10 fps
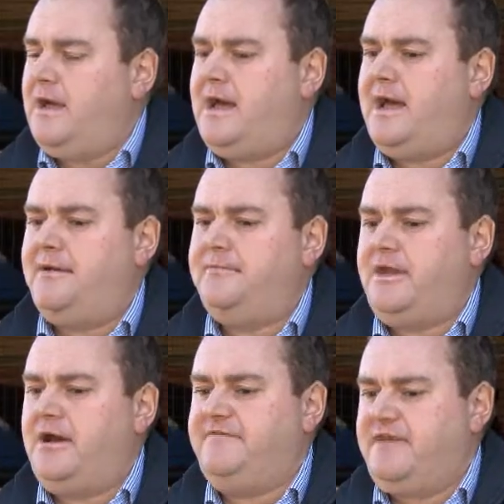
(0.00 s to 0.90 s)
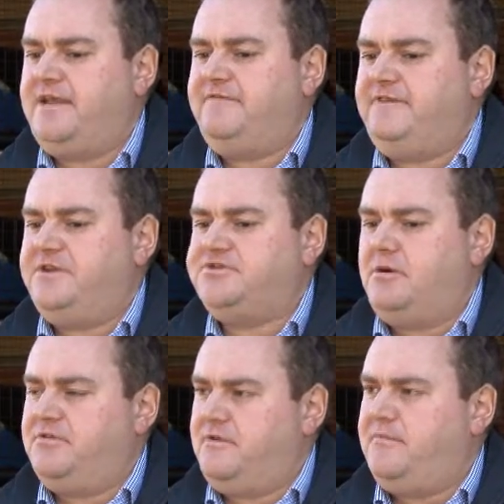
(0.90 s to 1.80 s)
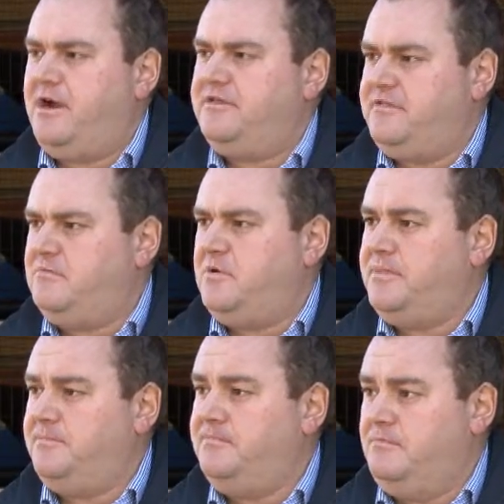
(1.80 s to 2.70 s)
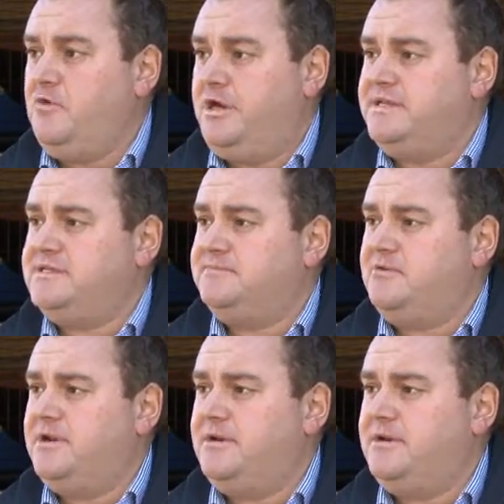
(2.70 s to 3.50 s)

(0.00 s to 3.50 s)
If they didn't finish top three, both of them would be really disappointed.